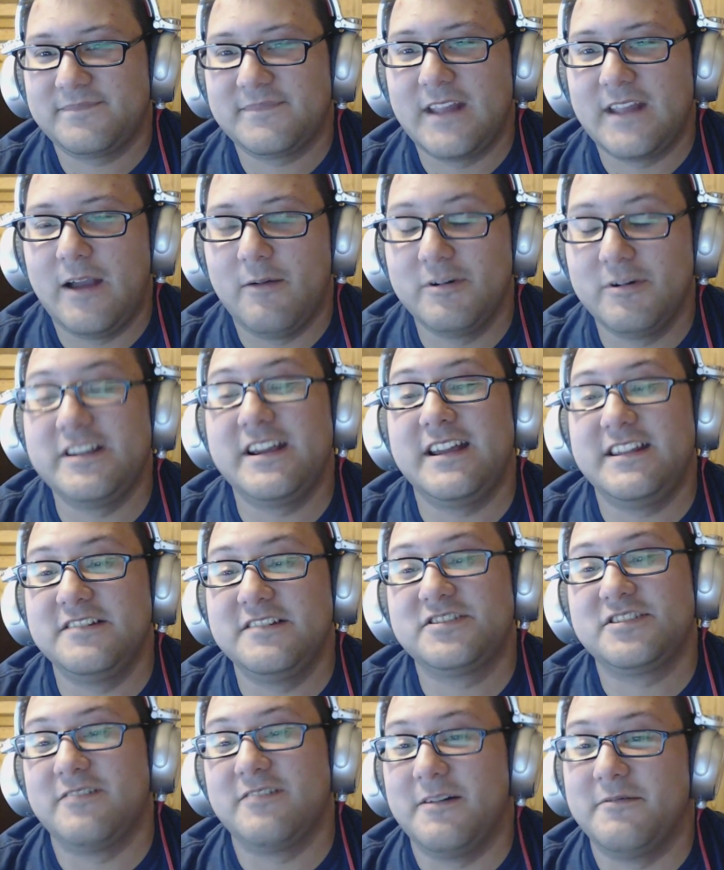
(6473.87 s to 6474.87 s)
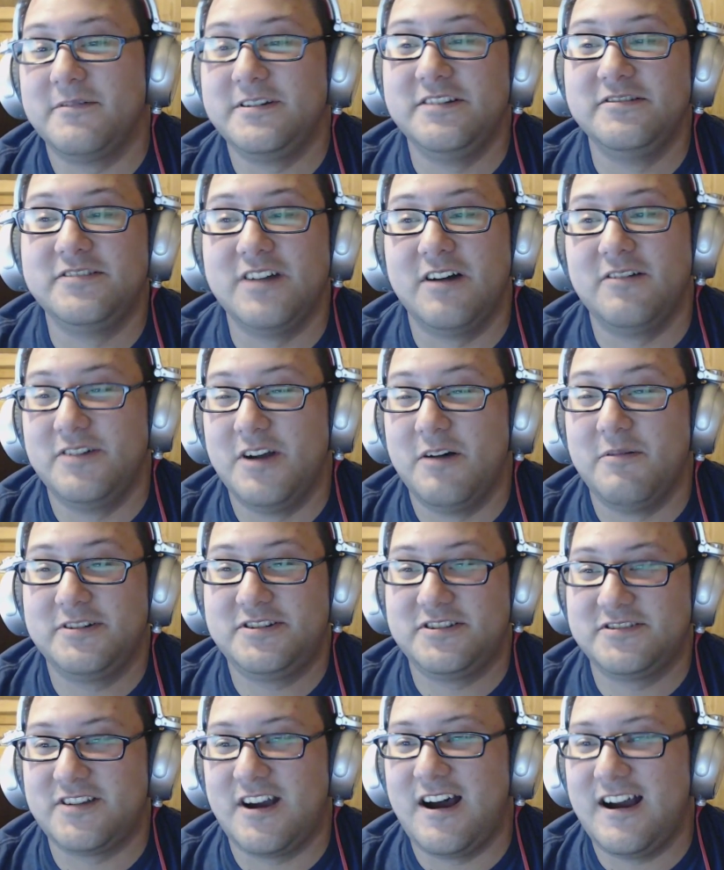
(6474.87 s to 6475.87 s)
When you don't know what
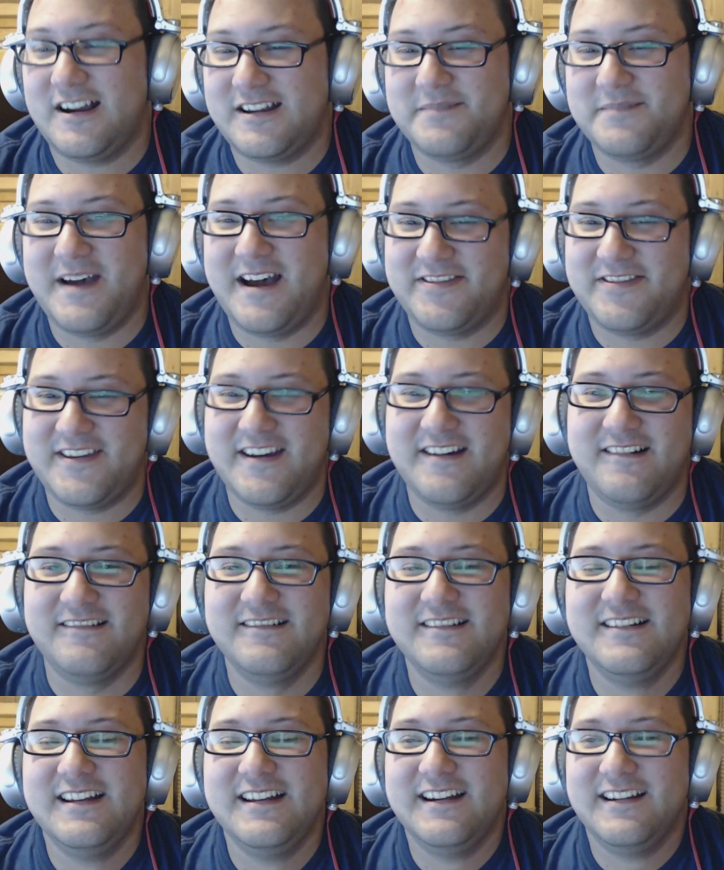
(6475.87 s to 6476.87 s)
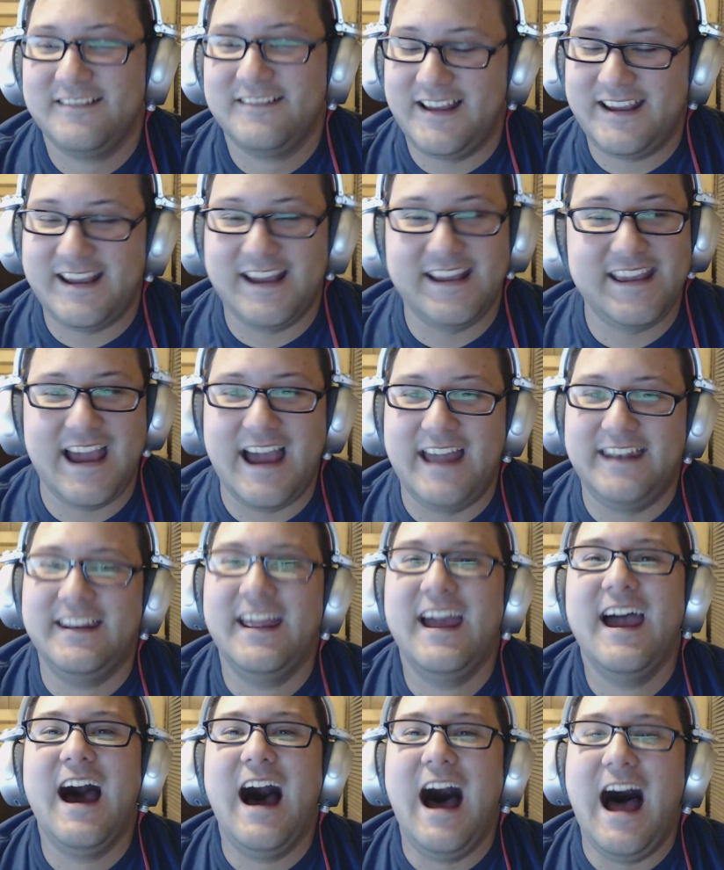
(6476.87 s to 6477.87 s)
you're talking about, though, like, again,
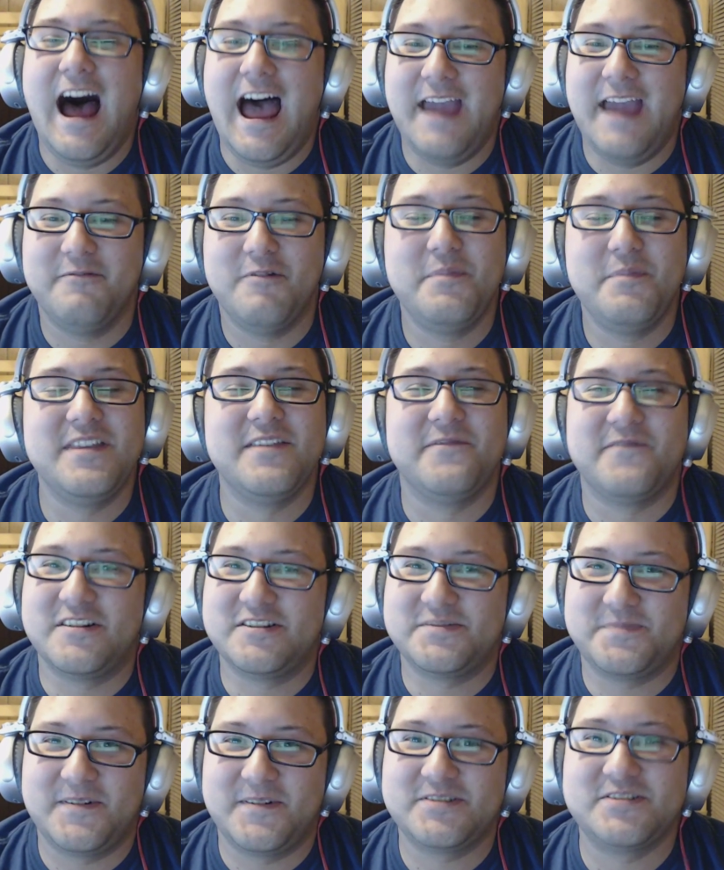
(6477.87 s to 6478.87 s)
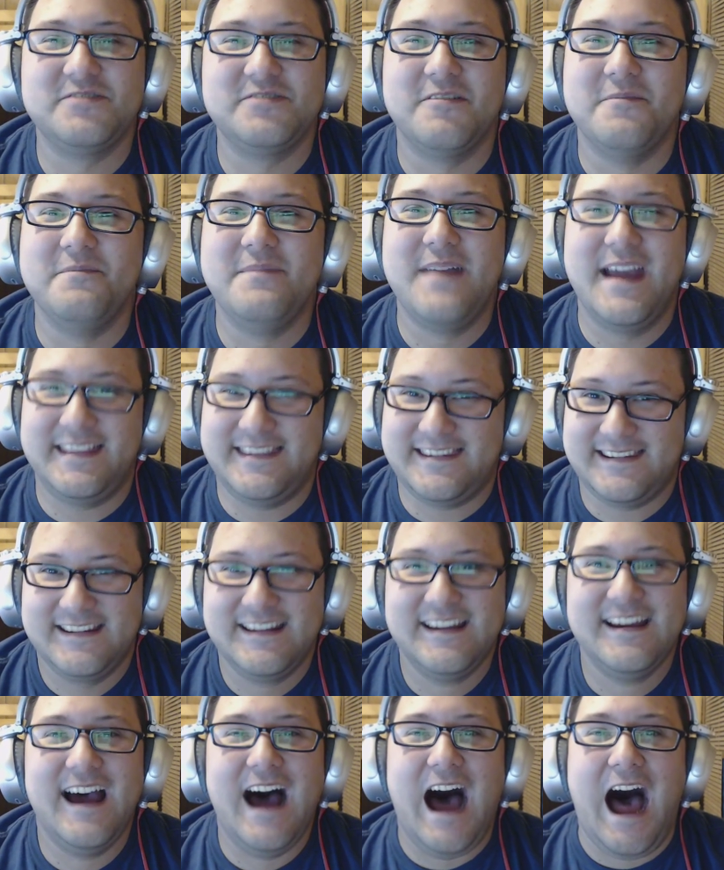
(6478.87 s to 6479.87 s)
I will be the first person to admit
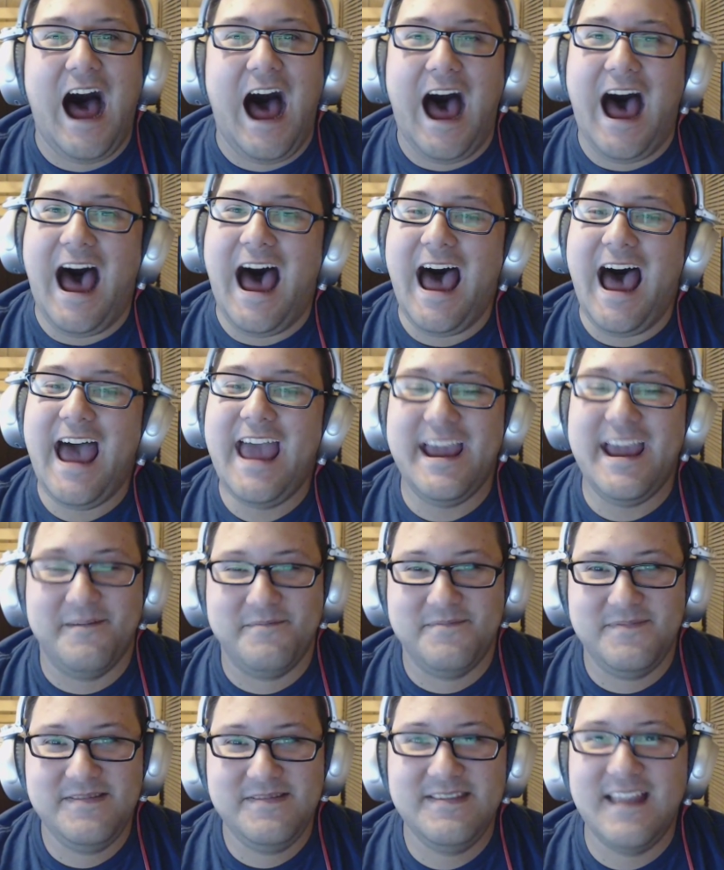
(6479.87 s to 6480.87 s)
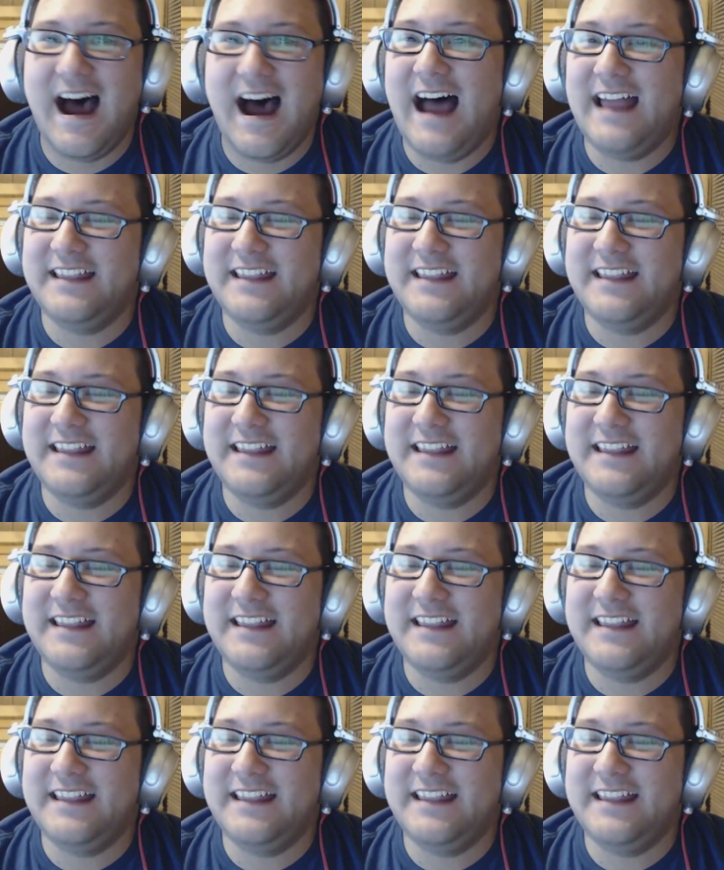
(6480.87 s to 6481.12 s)
I am not